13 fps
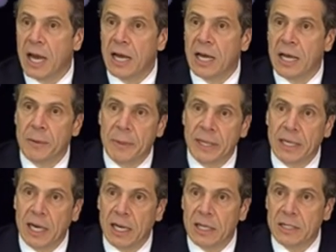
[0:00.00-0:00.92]
And my
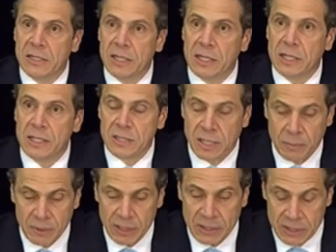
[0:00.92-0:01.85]
colleagues in the
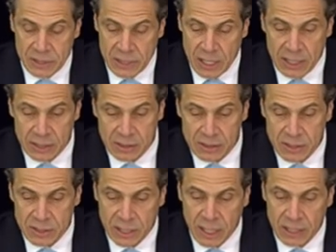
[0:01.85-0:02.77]
Assembly and the Senate
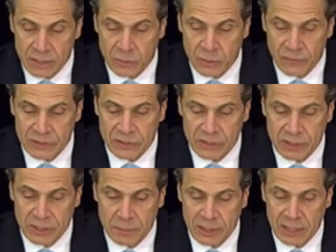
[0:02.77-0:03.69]
decided to invest
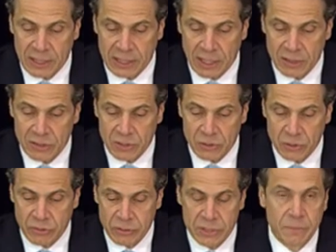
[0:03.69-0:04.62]
$60 million in
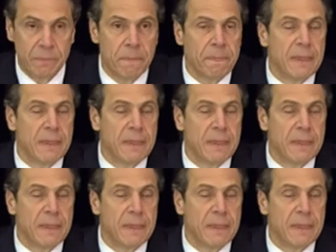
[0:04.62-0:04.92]
tourism.